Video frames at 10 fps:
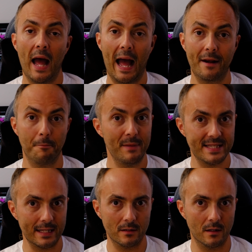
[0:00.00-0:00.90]
and
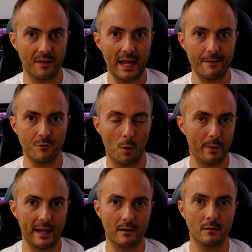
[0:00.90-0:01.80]
admitting that they've not
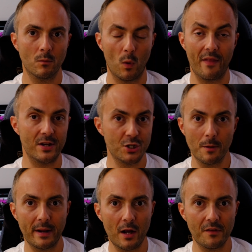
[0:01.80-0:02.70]
been where they should
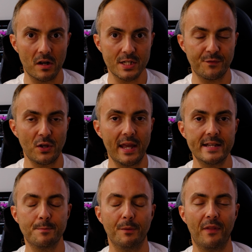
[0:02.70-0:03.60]
have been over the last few
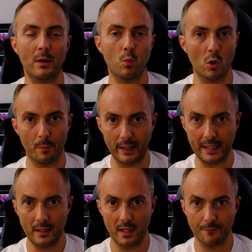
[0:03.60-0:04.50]
years, but they will
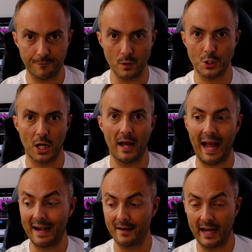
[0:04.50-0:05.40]
be in future,
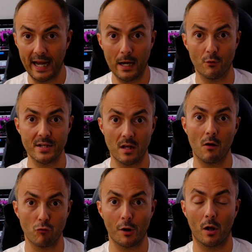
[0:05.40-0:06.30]
and here is
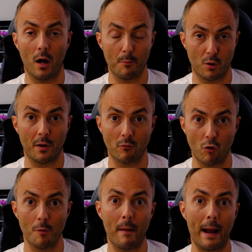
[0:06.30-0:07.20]
our product
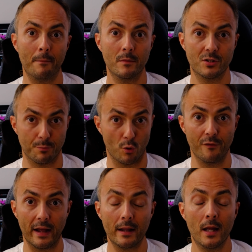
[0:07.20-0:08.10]
roadmap to
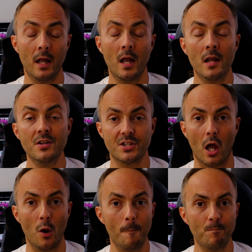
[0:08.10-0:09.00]
prove it.
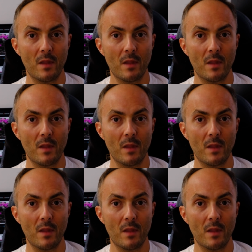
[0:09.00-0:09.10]
So